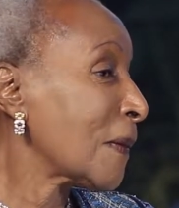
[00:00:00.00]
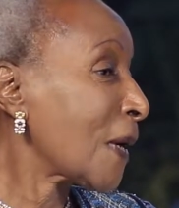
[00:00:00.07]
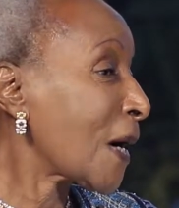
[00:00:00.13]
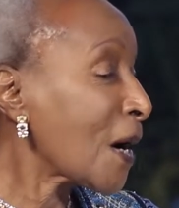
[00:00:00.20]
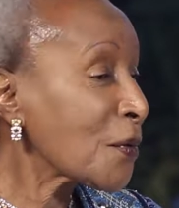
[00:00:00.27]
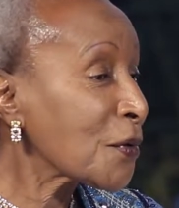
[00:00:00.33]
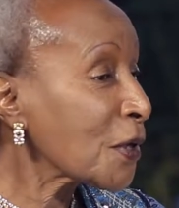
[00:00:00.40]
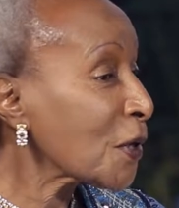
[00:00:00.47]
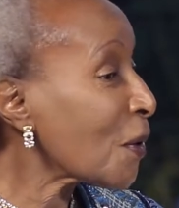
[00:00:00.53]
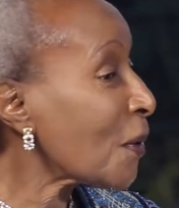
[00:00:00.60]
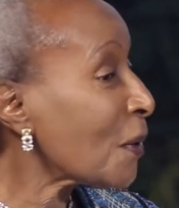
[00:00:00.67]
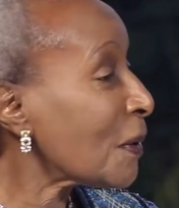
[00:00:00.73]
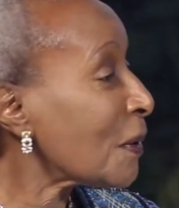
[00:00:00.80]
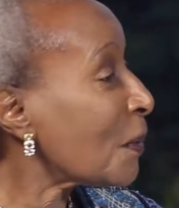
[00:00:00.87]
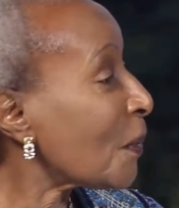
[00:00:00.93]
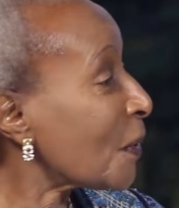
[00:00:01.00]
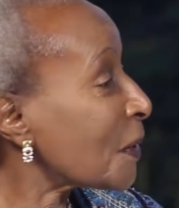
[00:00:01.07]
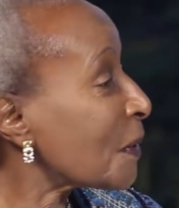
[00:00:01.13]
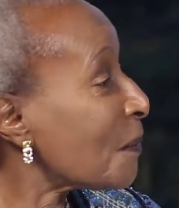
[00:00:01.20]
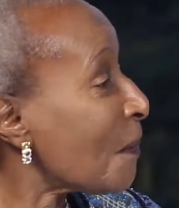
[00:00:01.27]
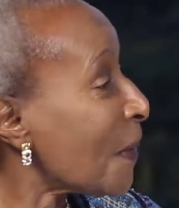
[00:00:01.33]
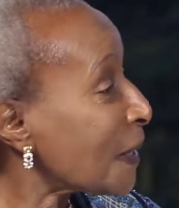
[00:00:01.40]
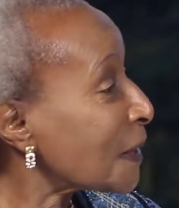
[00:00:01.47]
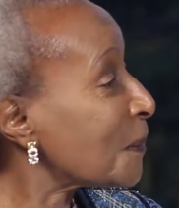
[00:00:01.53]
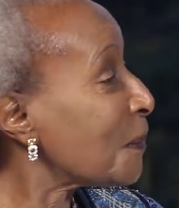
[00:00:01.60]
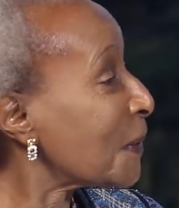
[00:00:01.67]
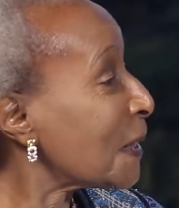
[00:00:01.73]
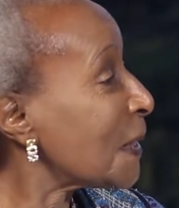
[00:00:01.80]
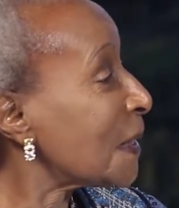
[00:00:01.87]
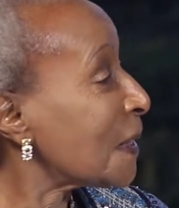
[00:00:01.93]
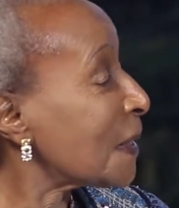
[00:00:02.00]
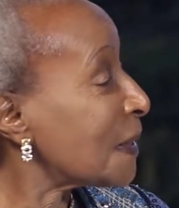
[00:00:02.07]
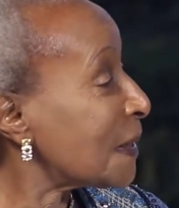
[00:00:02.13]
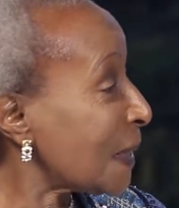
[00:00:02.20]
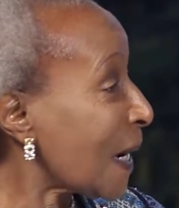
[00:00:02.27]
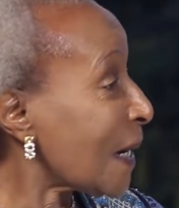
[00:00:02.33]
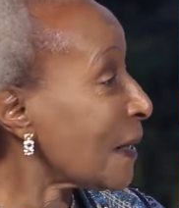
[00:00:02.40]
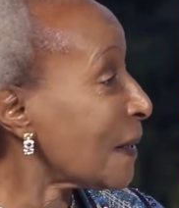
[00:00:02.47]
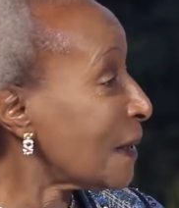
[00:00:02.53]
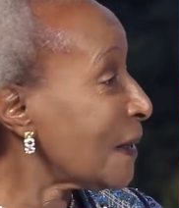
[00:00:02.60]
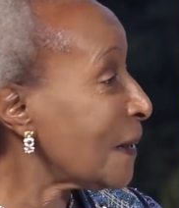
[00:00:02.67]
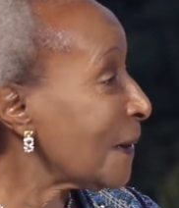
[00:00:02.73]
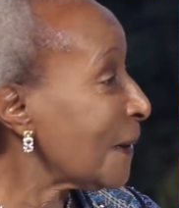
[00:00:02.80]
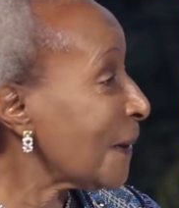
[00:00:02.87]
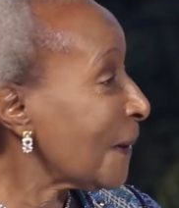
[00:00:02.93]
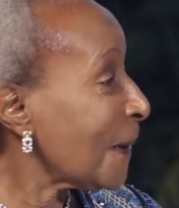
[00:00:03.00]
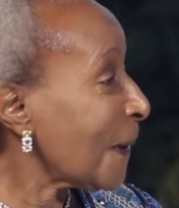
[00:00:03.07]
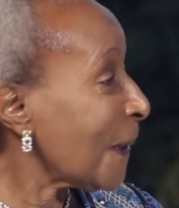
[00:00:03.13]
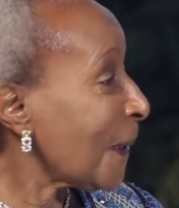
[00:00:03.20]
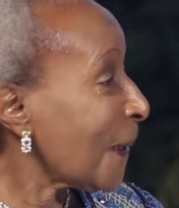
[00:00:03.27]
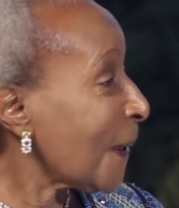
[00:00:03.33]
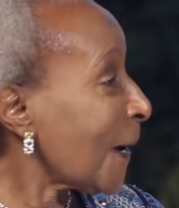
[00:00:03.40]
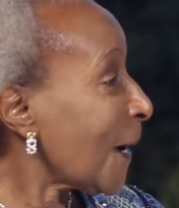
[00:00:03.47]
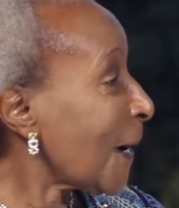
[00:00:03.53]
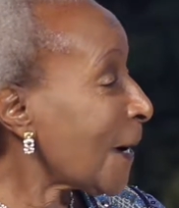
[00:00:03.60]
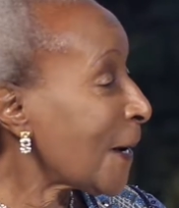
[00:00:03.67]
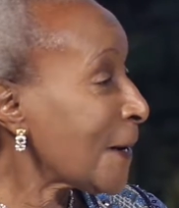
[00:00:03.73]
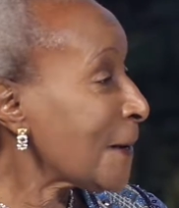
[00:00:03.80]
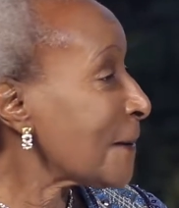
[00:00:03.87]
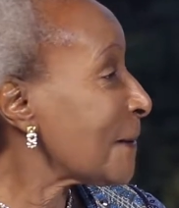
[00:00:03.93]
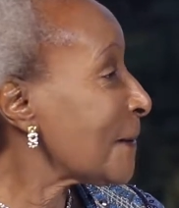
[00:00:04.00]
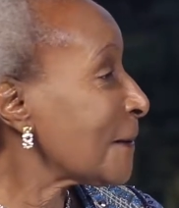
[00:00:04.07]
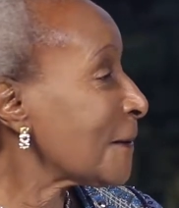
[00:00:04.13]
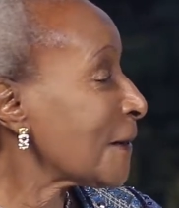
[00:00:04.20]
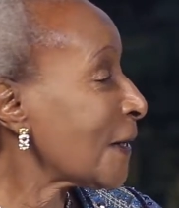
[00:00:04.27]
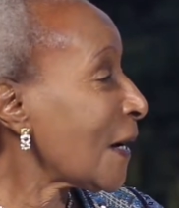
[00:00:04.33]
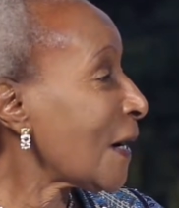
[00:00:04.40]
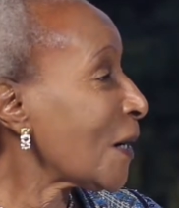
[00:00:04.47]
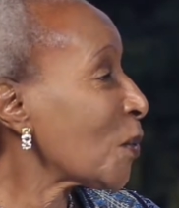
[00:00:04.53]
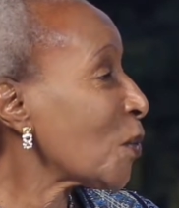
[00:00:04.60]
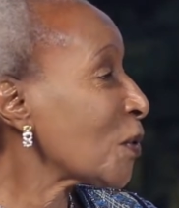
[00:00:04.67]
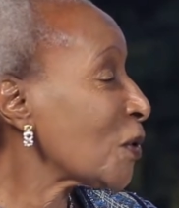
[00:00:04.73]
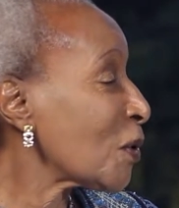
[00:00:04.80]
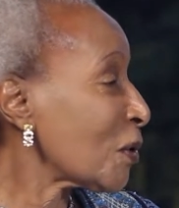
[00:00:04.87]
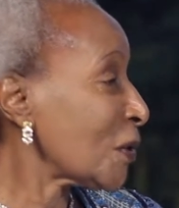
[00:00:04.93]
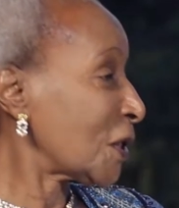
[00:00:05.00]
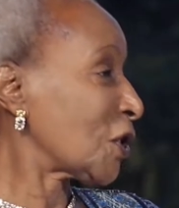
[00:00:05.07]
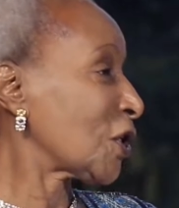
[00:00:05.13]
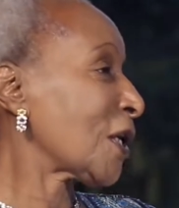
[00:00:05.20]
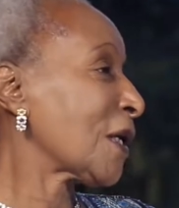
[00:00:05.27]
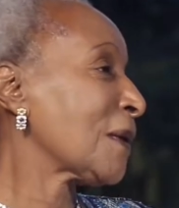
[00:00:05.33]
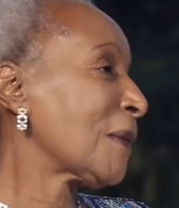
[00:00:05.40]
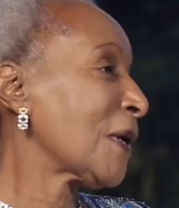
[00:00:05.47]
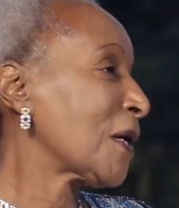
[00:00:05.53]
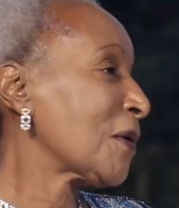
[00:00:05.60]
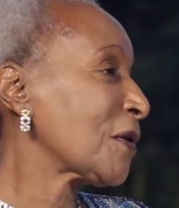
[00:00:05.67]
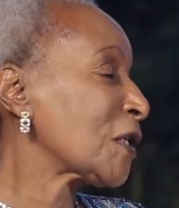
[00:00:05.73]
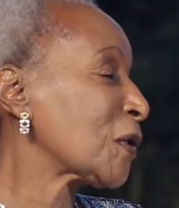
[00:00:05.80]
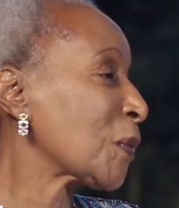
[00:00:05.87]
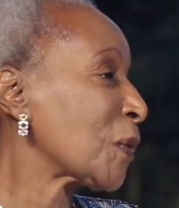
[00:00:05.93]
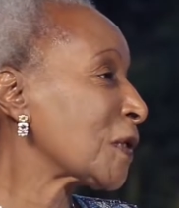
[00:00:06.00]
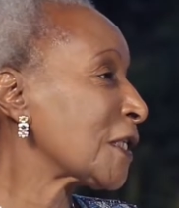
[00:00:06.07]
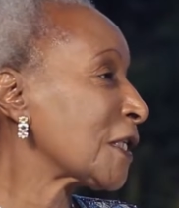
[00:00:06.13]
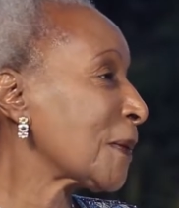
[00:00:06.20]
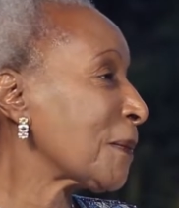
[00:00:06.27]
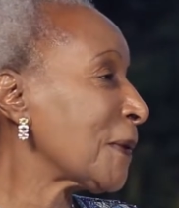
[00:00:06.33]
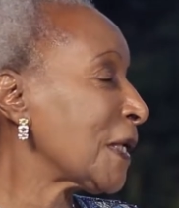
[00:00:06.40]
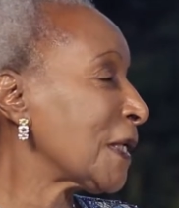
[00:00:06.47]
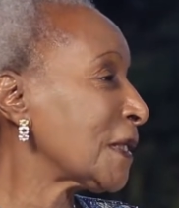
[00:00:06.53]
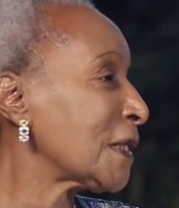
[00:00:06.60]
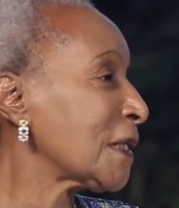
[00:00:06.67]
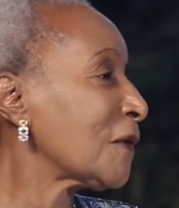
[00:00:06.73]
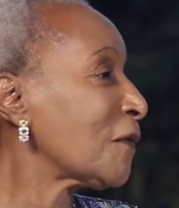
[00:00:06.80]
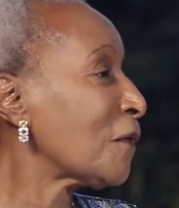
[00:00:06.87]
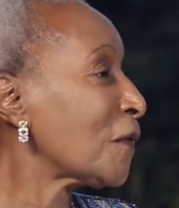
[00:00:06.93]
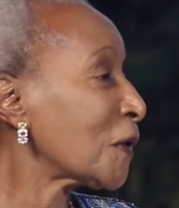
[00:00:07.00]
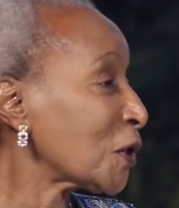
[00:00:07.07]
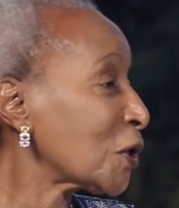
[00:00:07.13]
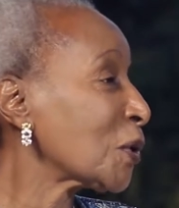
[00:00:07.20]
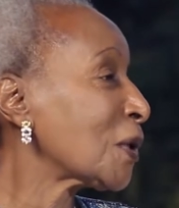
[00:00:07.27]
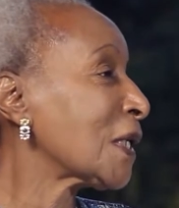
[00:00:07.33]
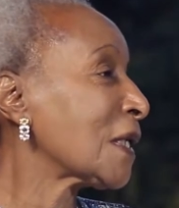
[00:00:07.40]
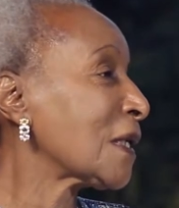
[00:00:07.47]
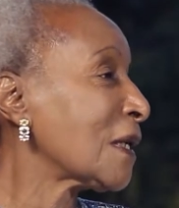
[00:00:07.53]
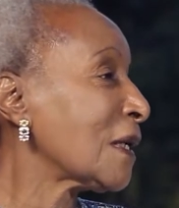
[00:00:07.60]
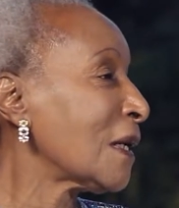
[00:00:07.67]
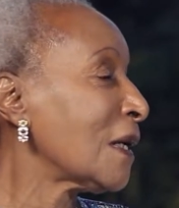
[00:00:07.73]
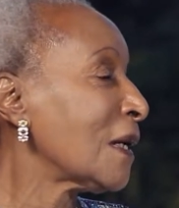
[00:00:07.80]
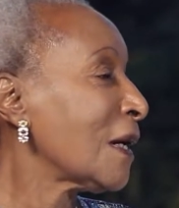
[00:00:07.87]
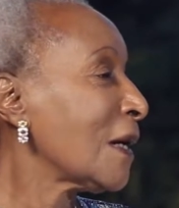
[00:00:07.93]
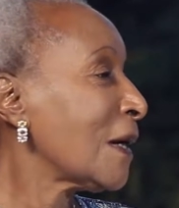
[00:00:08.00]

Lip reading: carry on what must be done, and I will not shun my responsibility. Fortunately,